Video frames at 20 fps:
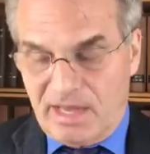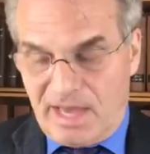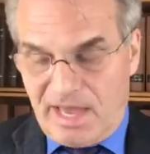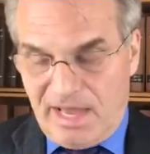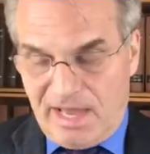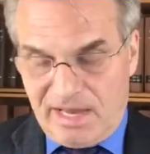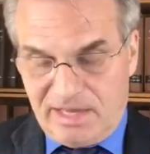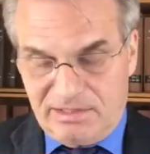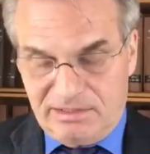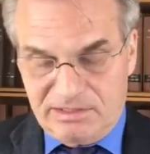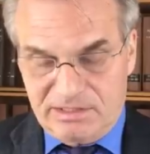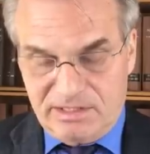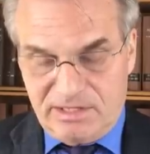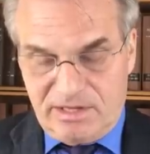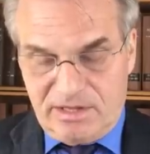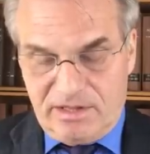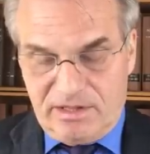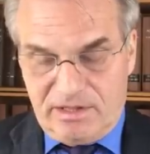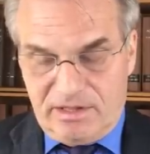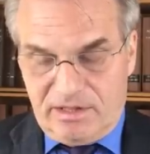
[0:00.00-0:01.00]
And
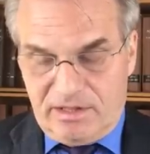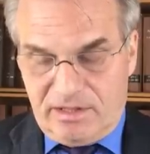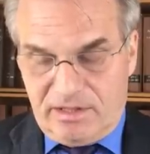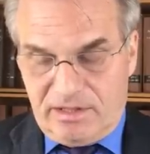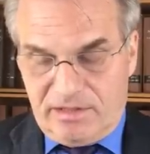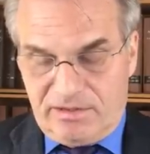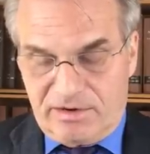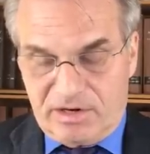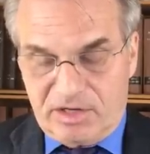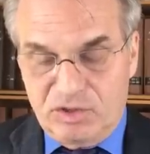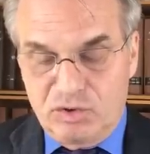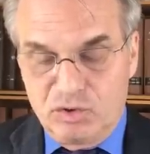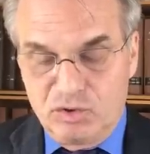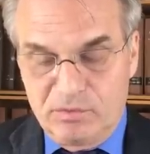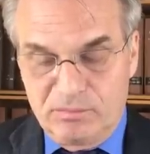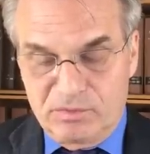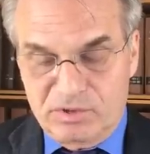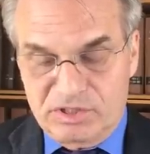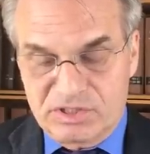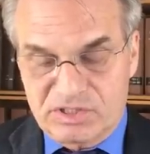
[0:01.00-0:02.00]
there are
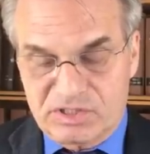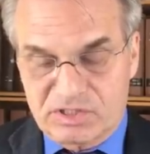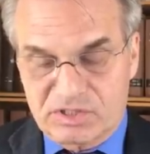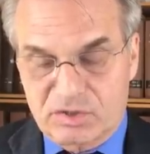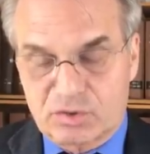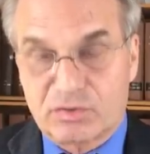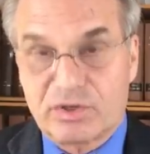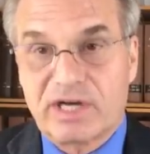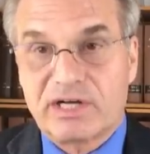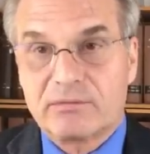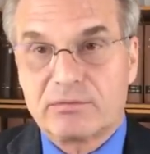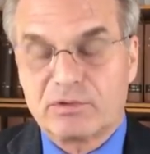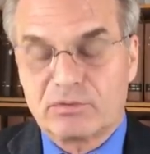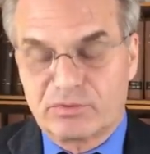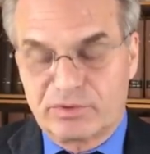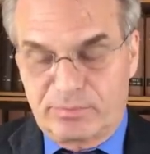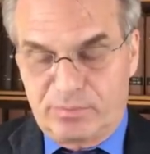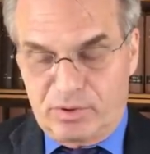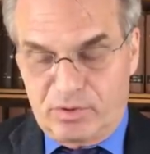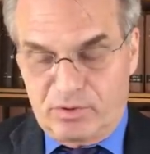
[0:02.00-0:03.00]
numerous credible
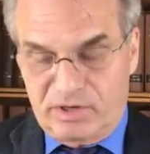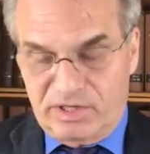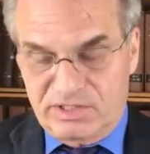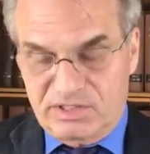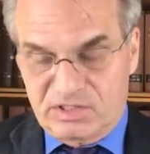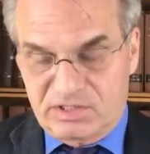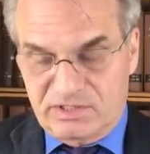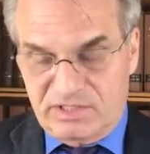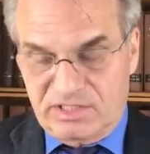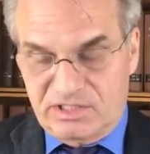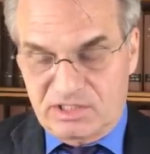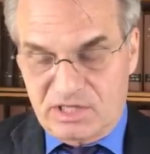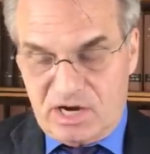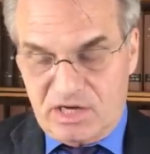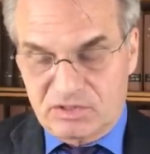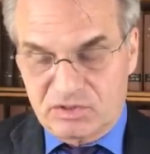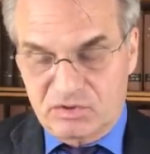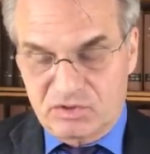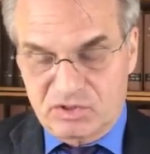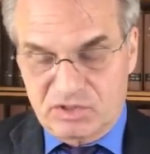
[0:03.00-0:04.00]
reports that
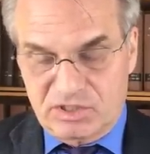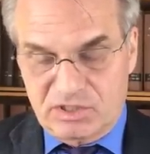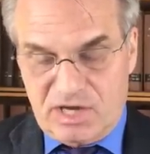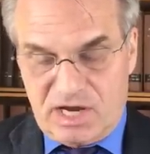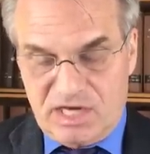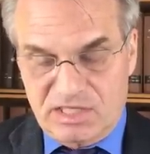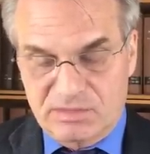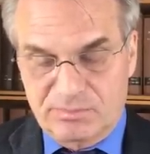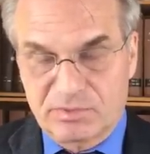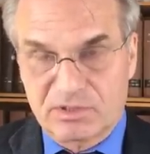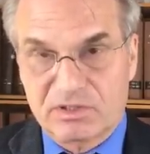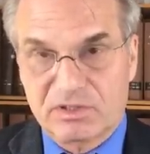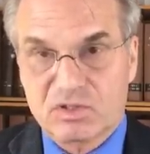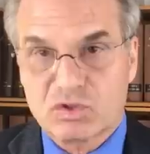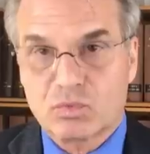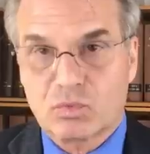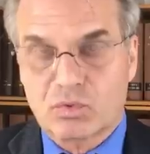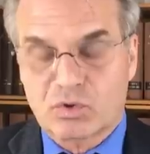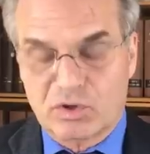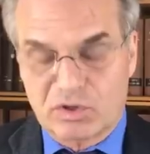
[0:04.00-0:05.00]
doctors and
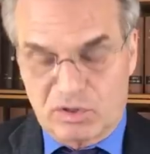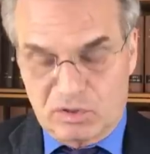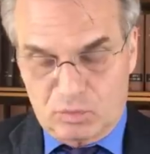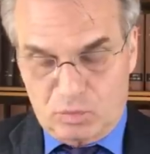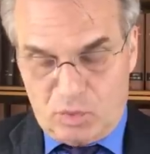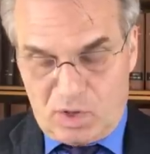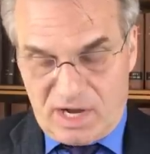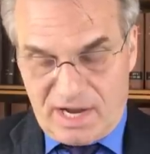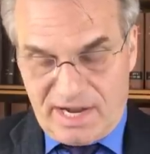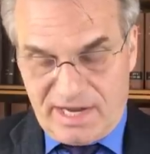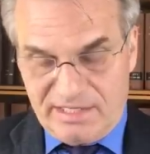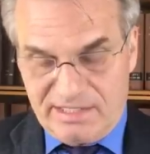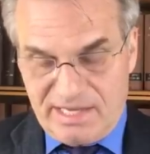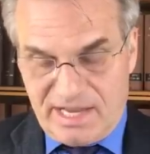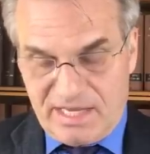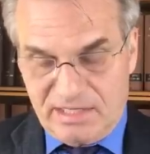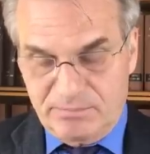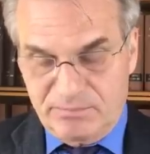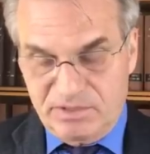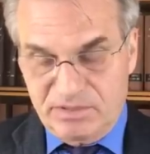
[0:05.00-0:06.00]
hospitals worldwide
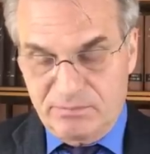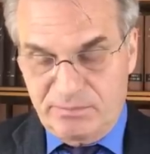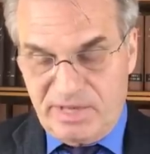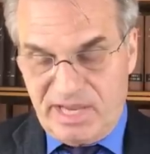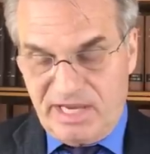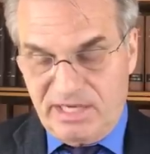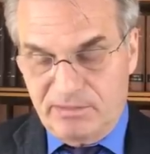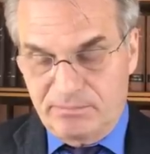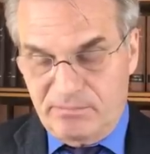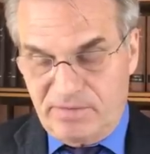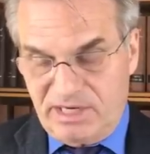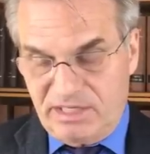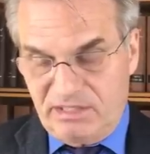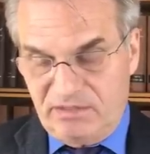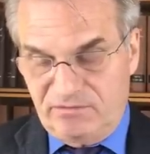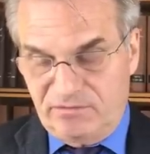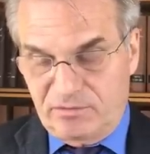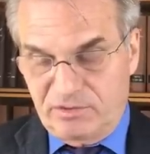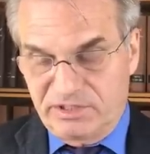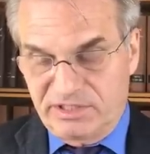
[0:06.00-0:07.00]
had been paid
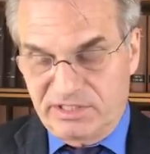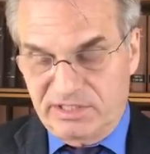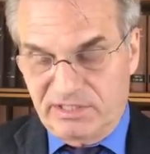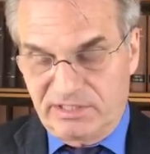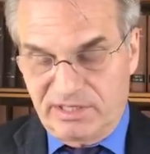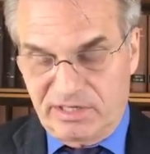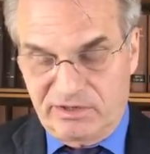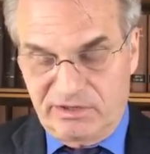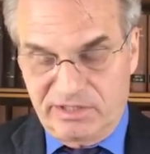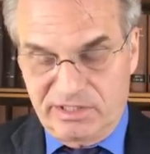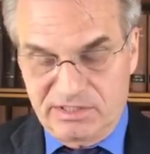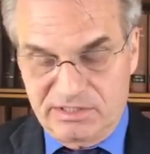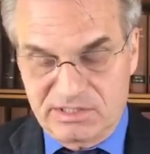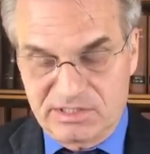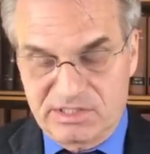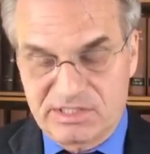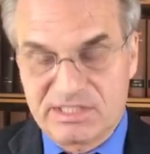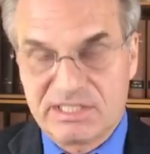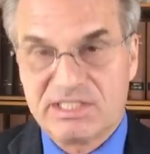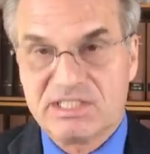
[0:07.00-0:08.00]
money for declaring a
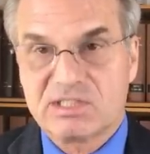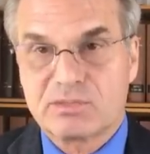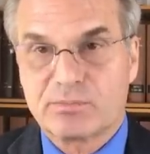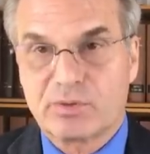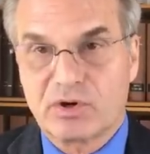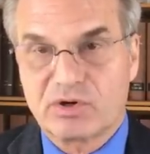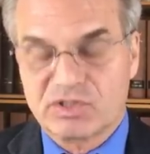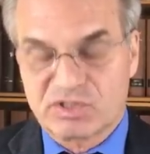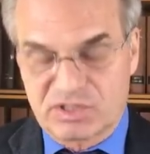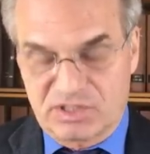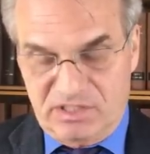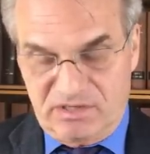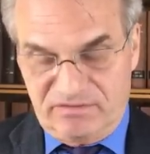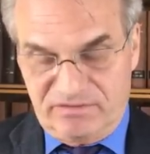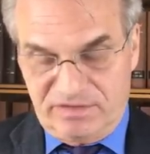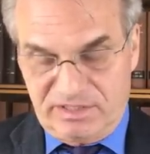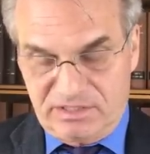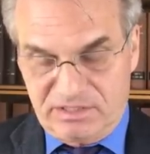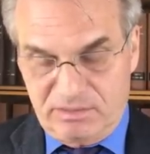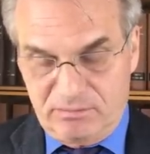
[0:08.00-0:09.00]
deceased person a
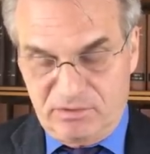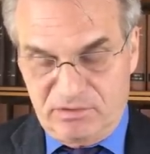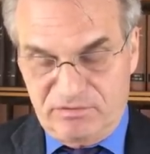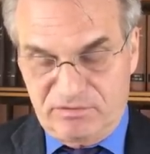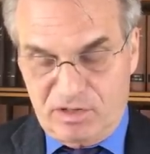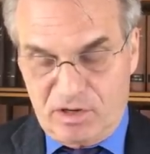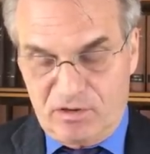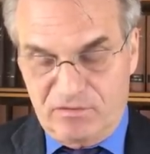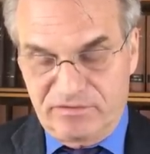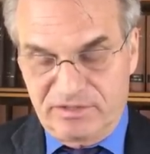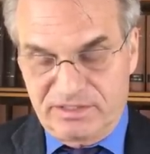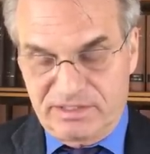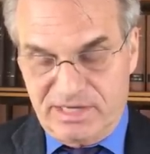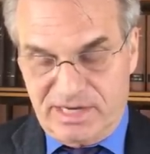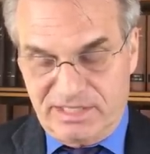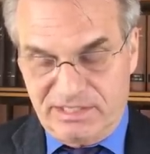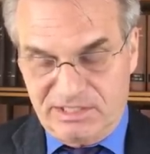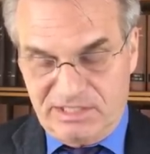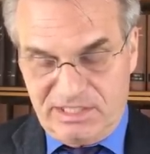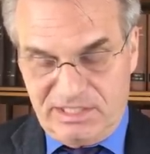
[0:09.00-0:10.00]
victim of
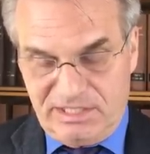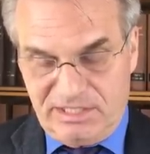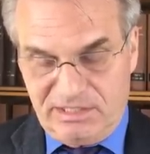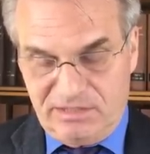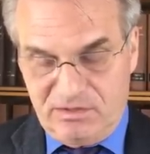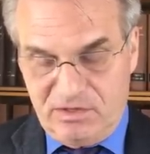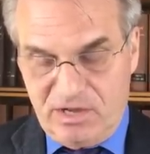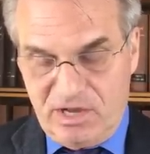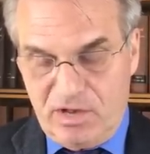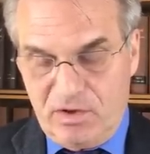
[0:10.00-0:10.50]
COVID-19